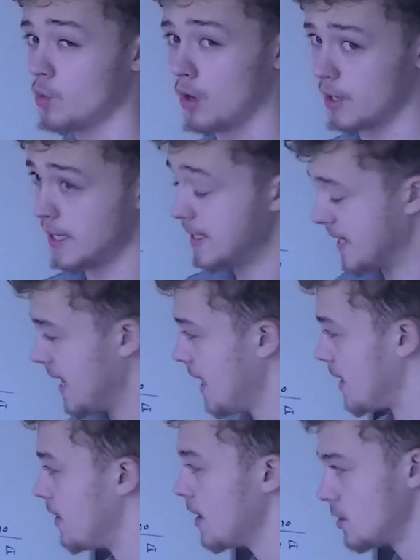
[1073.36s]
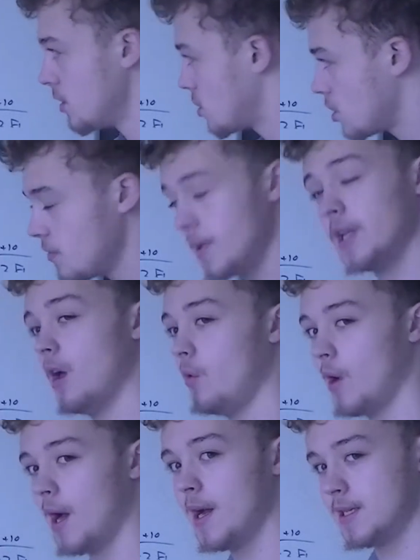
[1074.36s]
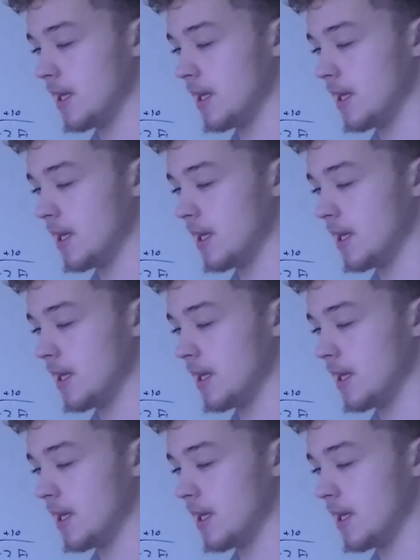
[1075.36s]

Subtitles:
1 is I, so there's going to be no i's